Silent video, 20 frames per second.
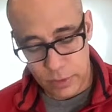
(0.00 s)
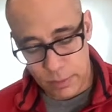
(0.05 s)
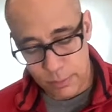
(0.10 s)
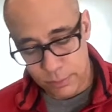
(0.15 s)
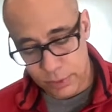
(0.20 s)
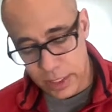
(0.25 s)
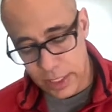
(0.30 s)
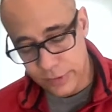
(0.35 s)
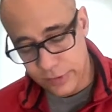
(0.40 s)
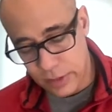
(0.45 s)

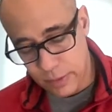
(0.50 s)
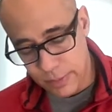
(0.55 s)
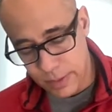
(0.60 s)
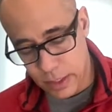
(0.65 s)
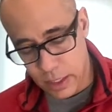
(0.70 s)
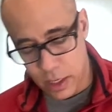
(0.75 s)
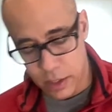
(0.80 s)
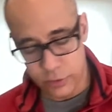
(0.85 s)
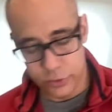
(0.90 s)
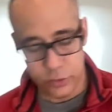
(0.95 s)
Plates can be
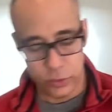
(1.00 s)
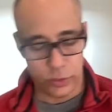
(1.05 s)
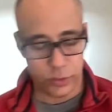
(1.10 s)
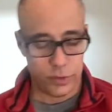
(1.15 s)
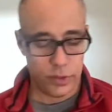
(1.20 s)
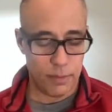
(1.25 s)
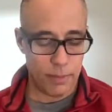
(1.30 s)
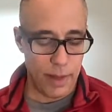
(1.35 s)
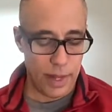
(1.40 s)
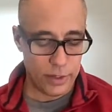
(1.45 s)
contoured
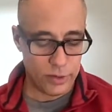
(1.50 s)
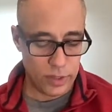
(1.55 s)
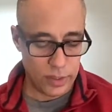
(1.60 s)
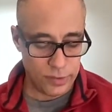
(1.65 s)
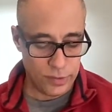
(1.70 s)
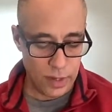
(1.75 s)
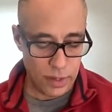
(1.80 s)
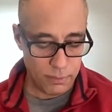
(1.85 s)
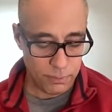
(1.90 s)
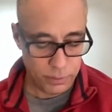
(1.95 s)
to match a
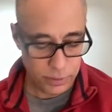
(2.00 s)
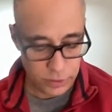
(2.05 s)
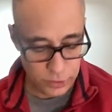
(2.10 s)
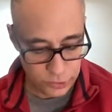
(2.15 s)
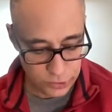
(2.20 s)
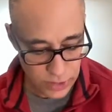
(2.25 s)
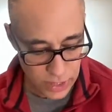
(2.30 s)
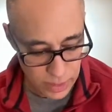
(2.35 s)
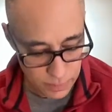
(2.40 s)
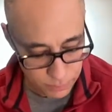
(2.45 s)
template
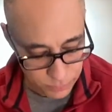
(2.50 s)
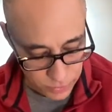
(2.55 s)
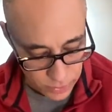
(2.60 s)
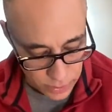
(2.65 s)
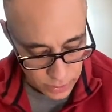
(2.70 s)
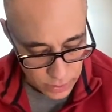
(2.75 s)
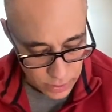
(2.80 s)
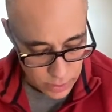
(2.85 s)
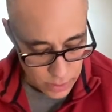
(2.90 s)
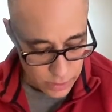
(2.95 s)
shaped
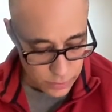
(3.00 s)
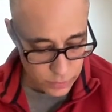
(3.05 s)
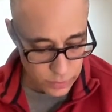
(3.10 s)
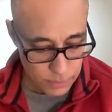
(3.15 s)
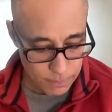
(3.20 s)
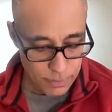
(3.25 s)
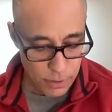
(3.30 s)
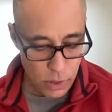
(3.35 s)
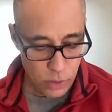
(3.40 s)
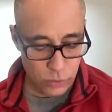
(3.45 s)
to the
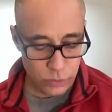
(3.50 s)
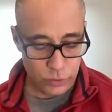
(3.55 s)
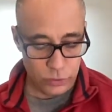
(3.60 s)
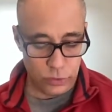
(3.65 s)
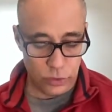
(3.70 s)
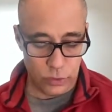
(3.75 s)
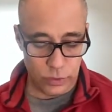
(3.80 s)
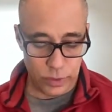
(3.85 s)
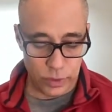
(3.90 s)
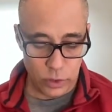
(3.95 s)
bone
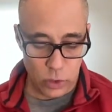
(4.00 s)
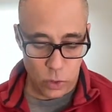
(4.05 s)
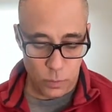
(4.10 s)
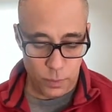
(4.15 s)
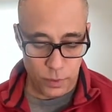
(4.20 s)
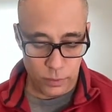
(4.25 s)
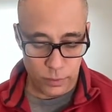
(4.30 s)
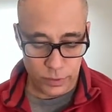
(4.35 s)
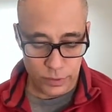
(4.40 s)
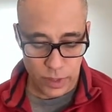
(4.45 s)
during
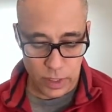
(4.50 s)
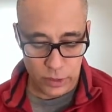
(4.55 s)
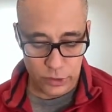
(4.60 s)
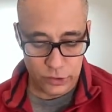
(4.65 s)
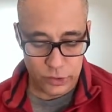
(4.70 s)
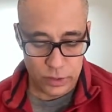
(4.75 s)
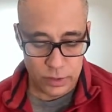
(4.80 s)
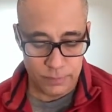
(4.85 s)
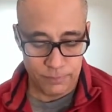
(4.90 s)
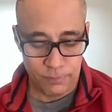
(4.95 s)
open
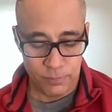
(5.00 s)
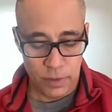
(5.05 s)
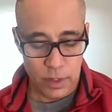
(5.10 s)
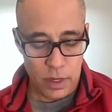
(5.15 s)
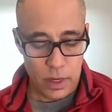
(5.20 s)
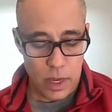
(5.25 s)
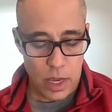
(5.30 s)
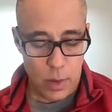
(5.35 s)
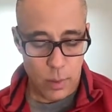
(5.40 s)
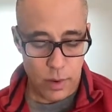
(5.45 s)
reduction.
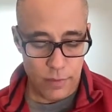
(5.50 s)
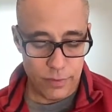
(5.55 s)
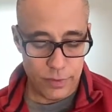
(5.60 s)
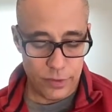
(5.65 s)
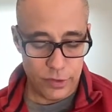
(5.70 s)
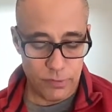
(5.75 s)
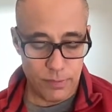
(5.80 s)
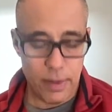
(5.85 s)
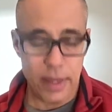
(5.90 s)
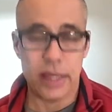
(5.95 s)
However,
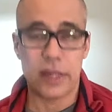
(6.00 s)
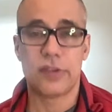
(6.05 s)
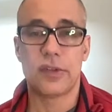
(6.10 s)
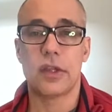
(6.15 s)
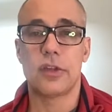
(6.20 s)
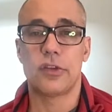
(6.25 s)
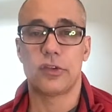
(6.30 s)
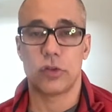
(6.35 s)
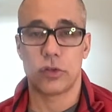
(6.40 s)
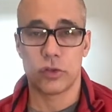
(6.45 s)
this may
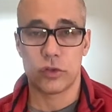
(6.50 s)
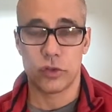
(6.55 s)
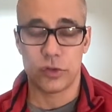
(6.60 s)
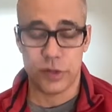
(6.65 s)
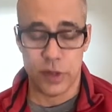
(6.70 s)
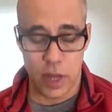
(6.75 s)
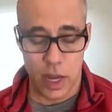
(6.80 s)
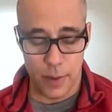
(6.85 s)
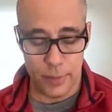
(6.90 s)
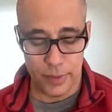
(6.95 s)
extend surgical
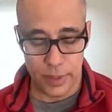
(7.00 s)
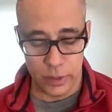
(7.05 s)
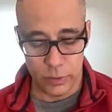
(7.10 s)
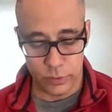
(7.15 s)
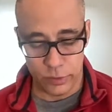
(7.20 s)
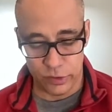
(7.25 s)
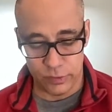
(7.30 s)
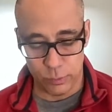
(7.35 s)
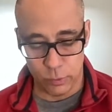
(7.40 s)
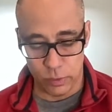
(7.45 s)
time and
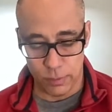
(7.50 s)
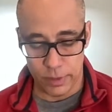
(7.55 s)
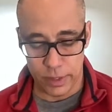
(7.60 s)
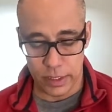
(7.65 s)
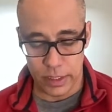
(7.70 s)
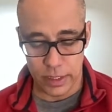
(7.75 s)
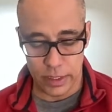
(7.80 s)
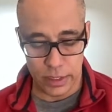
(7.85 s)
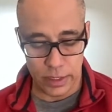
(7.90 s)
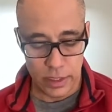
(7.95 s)
increase
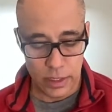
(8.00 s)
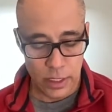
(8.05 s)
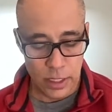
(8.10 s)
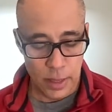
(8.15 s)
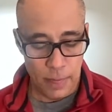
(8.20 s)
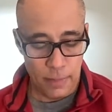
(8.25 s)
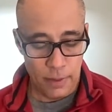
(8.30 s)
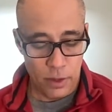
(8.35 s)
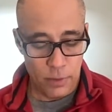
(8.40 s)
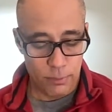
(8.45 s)
morbidity.
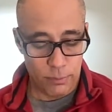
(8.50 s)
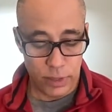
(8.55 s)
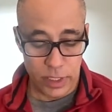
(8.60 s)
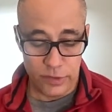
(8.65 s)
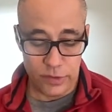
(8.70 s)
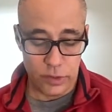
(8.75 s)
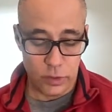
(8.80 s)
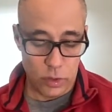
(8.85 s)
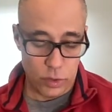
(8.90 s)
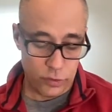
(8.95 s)
Plates
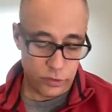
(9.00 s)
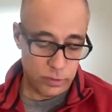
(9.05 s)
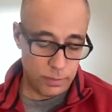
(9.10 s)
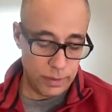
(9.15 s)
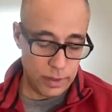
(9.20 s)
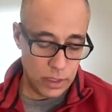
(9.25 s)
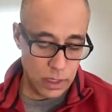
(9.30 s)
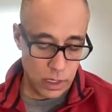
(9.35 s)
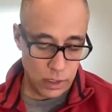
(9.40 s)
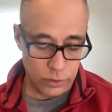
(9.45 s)
can also
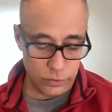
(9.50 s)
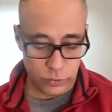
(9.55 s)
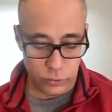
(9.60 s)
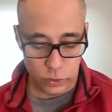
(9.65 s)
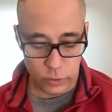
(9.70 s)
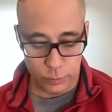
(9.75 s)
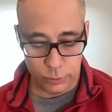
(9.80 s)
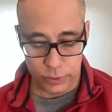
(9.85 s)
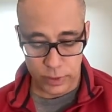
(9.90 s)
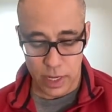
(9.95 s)
be
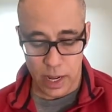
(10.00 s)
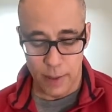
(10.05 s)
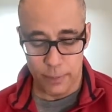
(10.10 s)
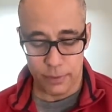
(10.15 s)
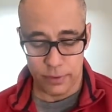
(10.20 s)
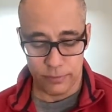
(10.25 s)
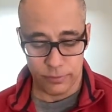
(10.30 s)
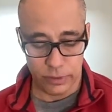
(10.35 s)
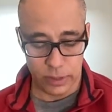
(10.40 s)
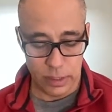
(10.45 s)
contoured
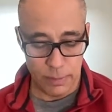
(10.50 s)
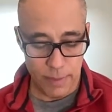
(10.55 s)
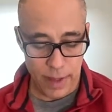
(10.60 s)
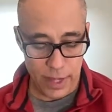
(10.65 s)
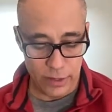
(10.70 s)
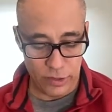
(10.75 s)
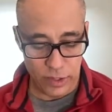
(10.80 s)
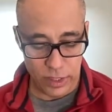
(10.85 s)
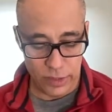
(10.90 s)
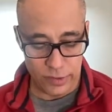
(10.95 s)
preoperatively to
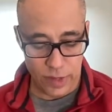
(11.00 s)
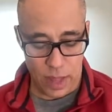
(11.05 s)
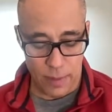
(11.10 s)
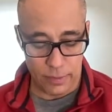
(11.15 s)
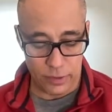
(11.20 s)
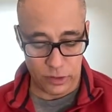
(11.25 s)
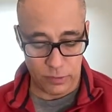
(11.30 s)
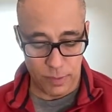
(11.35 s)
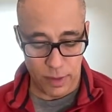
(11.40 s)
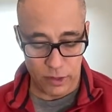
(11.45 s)
match
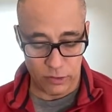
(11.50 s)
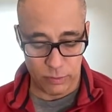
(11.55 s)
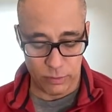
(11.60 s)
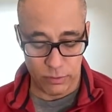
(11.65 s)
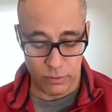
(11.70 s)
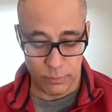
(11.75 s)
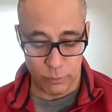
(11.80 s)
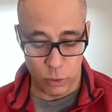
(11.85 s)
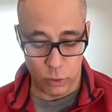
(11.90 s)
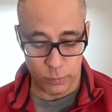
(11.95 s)
anatomic specimen
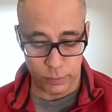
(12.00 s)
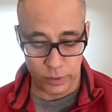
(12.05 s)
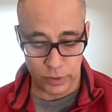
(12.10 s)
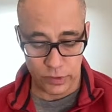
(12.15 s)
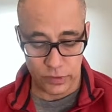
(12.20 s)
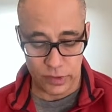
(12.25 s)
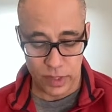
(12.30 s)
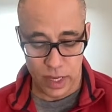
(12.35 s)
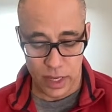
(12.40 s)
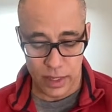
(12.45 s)
of appropriate
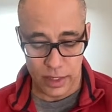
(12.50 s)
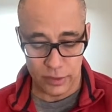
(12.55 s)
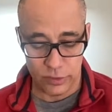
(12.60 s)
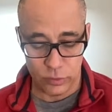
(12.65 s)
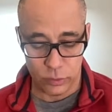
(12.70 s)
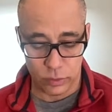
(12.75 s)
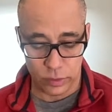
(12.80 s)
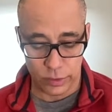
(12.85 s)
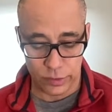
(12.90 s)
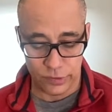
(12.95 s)
size
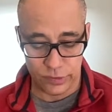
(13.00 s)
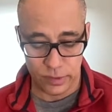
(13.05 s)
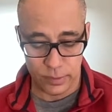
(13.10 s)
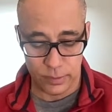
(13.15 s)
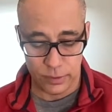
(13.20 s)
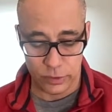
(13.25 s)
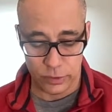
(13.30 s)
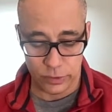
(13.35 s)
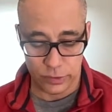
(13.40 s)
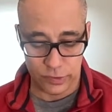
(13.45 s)
or
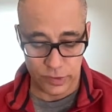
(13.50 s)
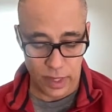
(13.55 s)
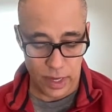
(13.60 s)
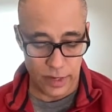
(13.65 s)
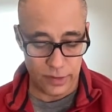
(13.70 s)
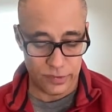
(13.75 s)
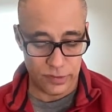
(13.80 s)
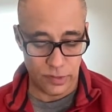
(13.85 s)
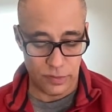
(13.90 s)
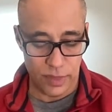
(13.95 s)
similar
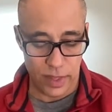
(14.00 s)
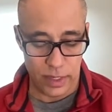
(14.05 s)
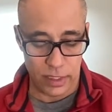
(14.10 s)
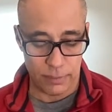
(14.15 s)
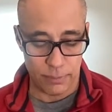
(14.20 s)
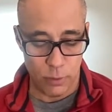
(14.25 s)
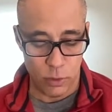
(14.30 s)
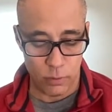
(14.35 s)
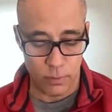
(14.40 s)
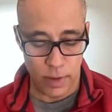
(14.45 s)
size
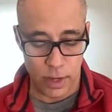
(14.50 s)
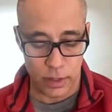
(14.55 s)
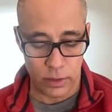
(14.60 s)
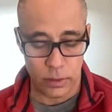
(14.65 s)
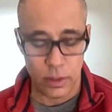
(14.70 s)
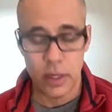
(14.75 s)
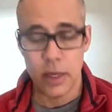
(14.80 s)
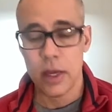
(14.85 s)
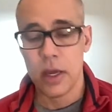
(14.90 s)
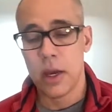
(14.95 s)
synthetic bone
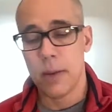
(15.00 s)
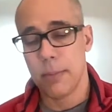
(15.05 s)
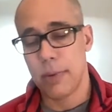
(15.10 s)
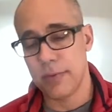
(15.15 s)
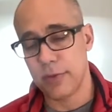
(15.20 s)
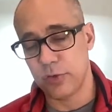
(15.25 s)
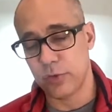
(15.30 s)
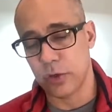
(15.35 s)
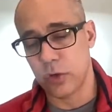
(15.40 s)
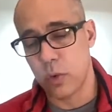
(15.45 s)
model, but
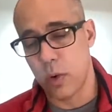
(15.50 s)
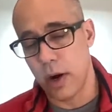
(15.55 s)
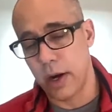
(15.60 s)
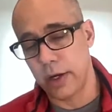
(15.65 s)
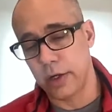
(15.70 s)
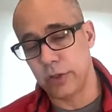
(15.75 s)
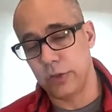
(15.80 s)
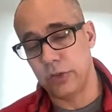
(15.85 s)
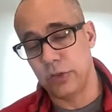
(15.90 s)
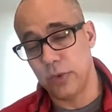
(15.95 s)
this
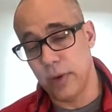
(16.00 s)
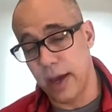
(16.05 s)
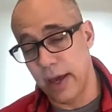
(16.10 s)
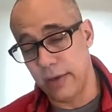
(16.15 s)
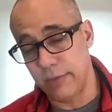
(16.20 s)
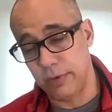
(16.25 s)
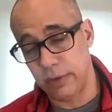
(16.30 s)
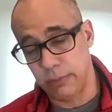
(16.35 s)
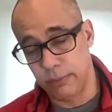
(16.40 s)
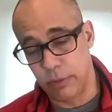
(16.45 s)
requires you
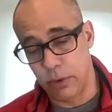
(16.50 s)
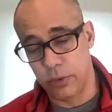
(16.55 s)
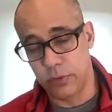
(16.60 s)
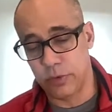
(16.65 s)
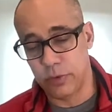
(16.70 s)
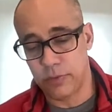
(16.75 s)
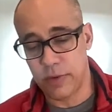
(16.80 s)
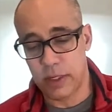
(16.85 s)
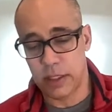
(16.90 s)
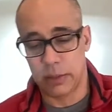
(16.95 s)
having bones
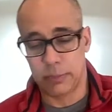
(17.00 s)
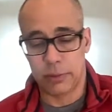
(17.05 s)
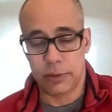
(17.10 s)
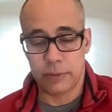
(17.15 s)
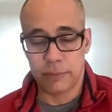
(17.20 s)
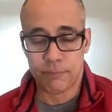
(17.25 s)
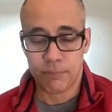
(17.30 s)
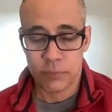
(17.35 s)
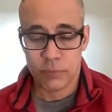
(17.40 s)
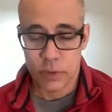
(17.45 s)

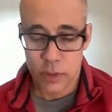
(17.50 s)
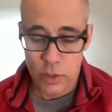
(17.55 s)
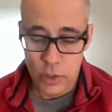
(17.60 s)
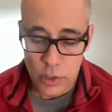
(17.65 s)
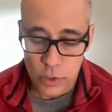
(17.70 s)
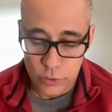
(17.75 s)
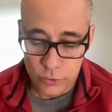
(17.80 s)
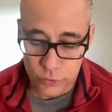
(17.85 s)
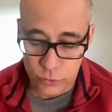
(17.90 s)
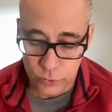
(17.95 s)
available.
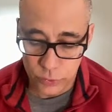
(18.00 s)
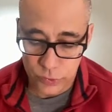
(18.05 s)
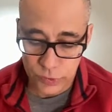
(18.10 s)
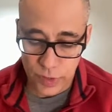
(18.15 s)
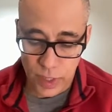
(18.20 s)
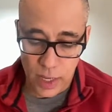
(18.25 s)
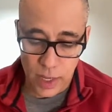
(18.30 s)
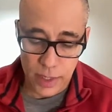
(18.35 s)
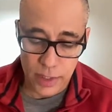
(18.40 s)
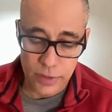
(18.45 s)
True
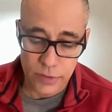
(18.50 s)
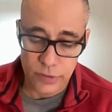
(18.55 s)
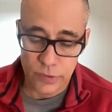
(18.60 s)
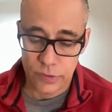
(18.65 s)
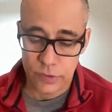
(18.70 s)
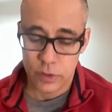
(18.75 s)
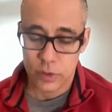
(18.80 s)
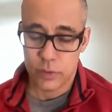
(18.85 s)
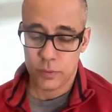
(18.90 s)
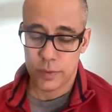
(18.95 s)

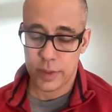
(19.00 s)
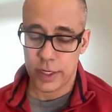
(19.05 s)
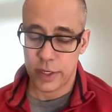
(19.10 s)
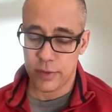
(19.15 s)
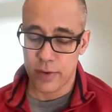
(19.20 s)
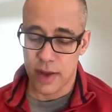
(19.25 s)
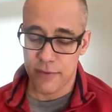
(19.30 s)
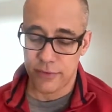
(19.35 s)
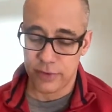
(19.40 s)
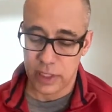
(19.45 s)
size
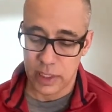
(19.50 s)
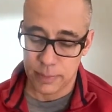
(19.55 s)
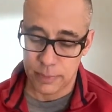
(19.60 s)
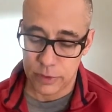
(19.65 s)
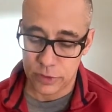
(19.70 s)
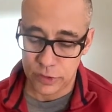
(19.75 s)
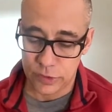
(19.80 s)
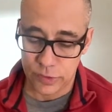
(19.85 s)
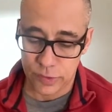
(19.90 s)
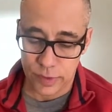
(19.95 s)
radiographic
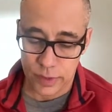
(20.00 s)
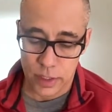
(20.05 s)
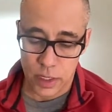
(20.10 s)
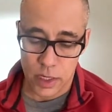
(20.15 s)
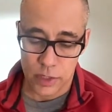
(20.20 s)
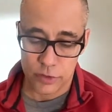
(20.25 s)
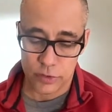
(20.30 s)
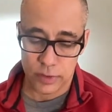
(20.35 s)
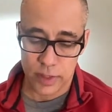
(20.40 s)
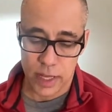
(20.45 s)
images of the
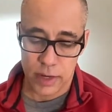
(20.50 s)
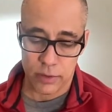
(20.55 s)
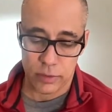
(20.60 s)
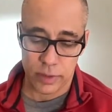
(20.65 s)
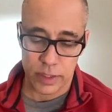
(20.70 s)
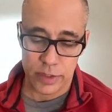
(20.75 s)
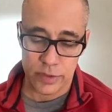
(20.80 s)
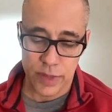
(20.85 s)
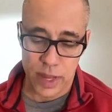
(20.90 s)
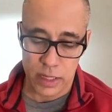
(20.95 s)
contralateral
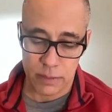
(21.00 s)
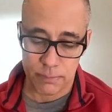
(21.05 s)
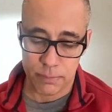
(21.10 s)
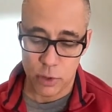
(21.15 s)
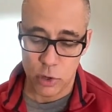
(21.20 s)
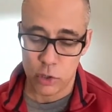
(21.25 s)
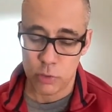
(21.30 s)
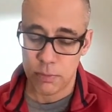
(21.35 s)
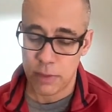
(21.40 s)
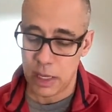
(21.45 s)
intact
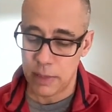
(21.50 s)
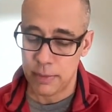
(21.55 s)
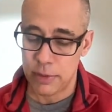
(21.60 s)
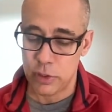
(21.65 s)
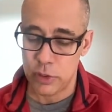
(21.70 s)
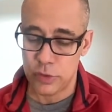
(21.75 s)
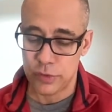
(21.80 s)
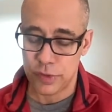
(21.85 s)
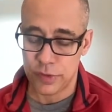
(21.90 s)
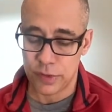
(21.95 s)
bone may be
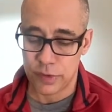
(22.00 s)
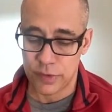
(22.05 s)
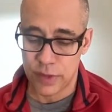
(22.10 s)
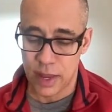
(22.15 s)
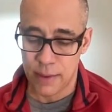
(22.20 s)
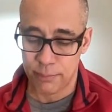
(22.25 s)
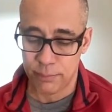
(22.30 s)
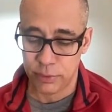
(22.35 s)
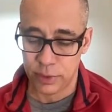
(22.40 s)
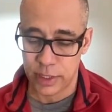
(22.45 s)
used as a
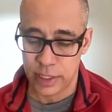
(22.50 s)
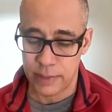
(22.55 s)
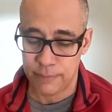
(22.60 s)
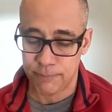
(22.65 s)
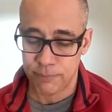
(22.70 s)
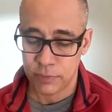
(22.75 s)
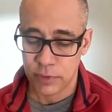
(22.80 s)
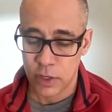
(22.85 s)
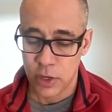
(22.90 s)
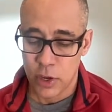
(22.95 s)
template
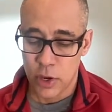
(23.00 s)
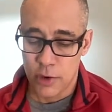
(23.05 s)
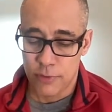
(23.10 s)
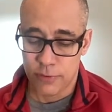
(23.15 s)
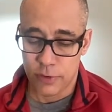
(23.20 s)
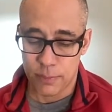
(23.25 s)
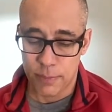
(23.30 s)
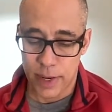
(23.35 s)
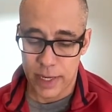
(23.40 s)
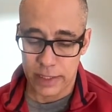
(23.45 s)

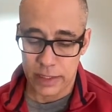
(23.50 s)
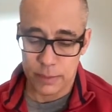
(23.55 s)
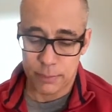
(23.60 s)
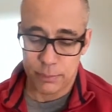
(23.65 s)
for bending the